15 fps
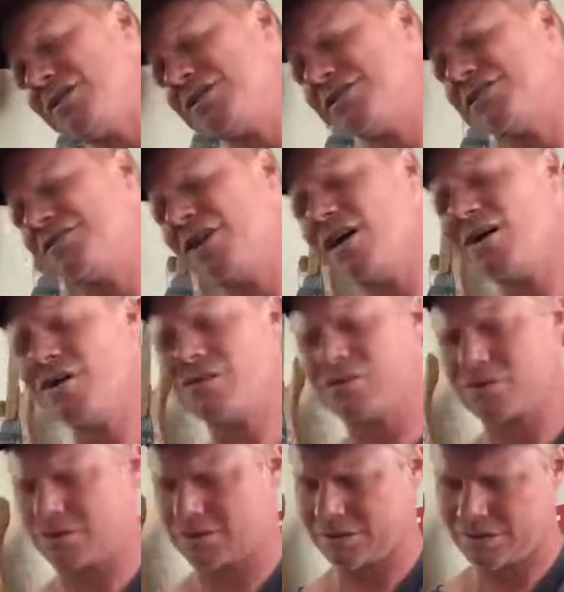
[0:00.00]
as strong
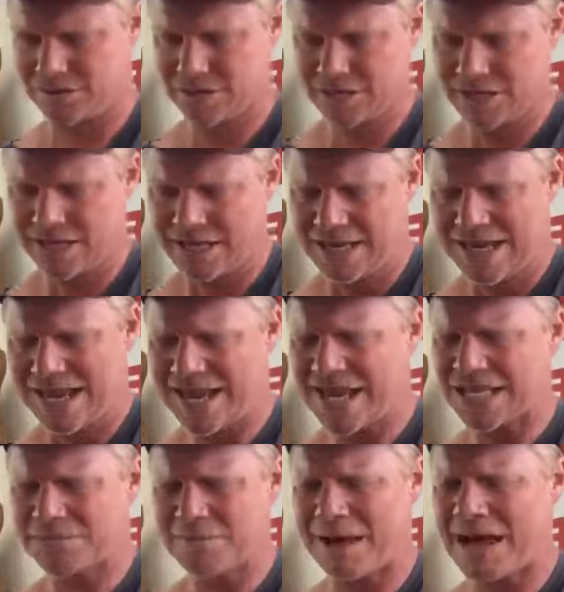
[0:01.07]

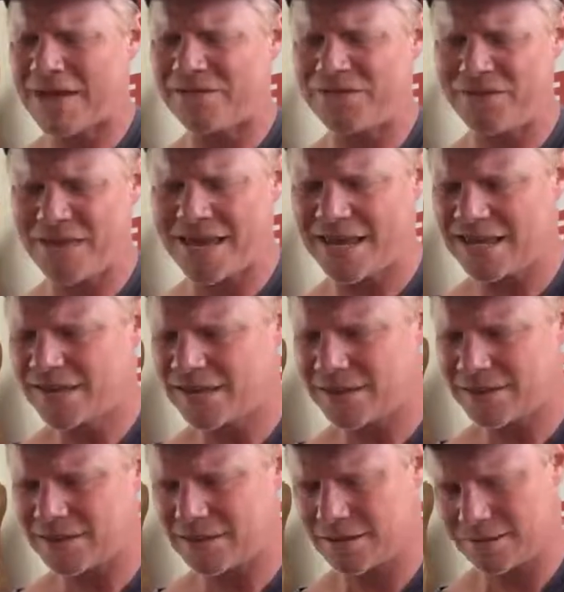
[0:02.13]
as my faith
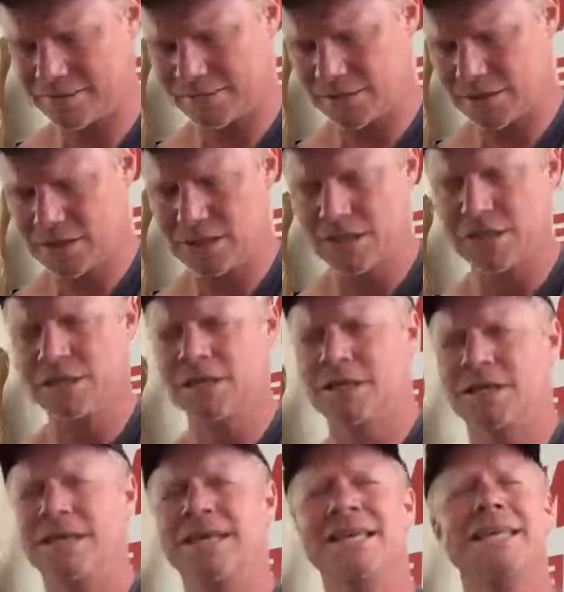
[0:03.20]

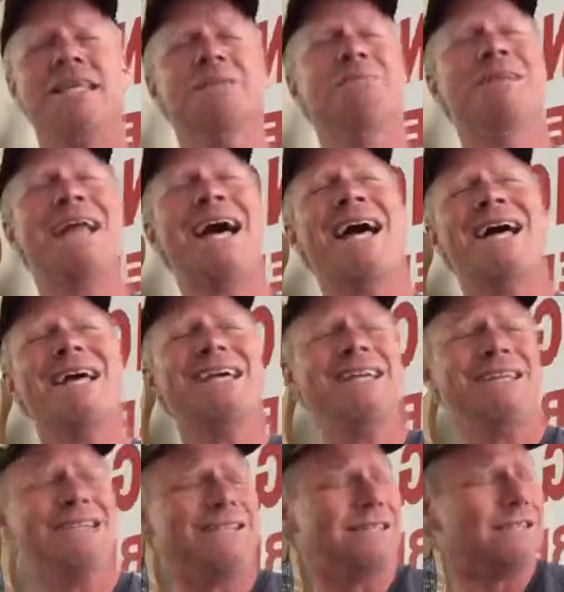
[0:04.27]
is
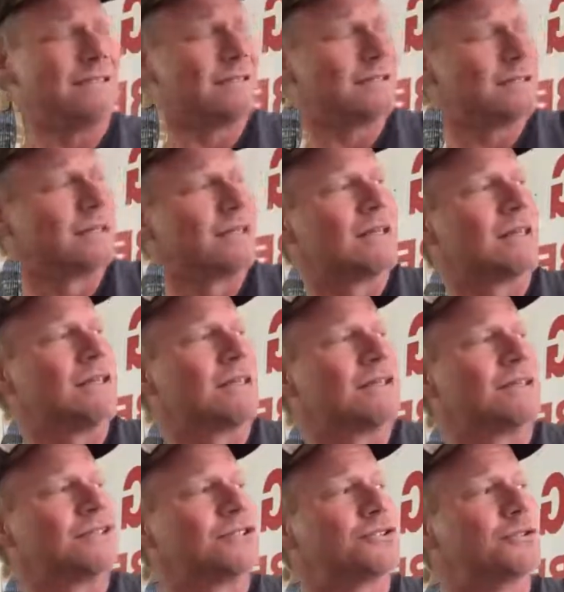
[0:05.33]
blind.
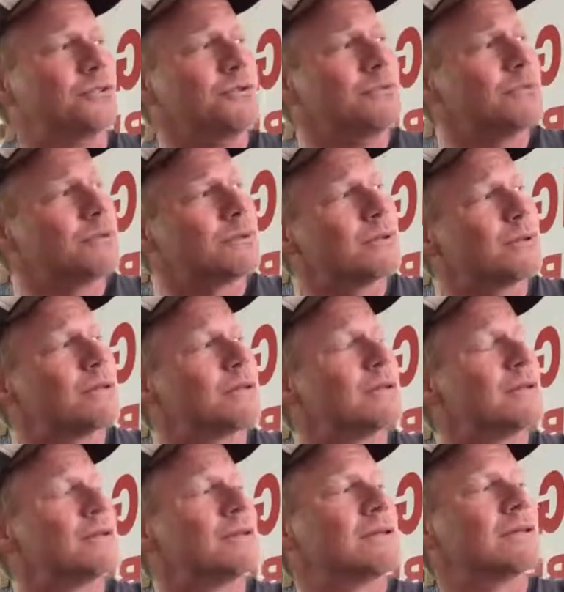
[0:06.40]
The truth,
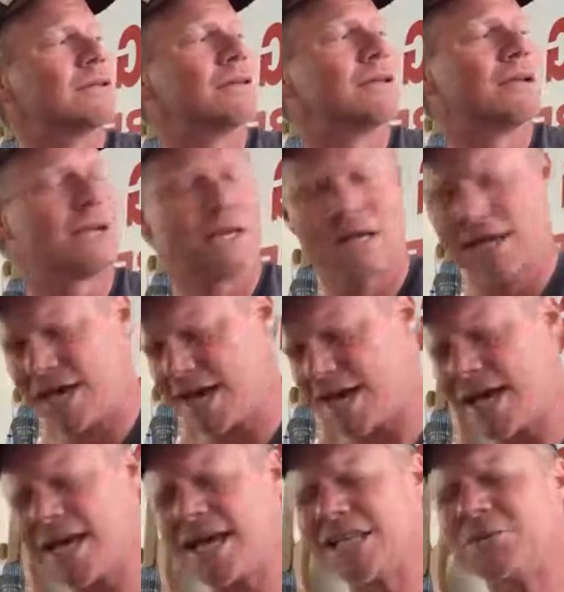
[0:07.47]

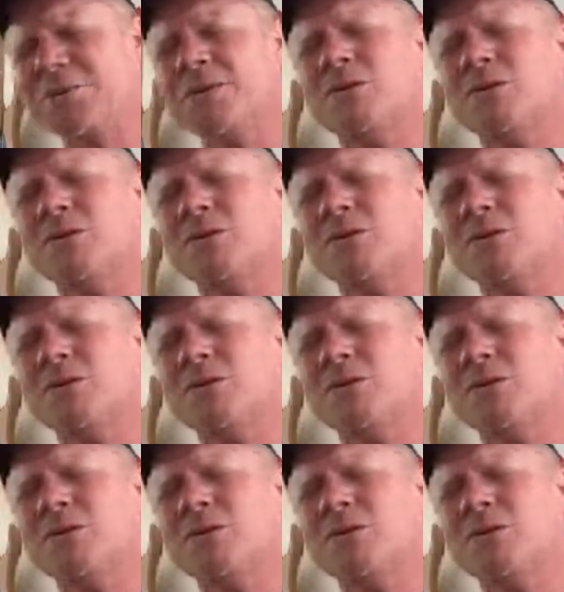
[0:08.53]
as we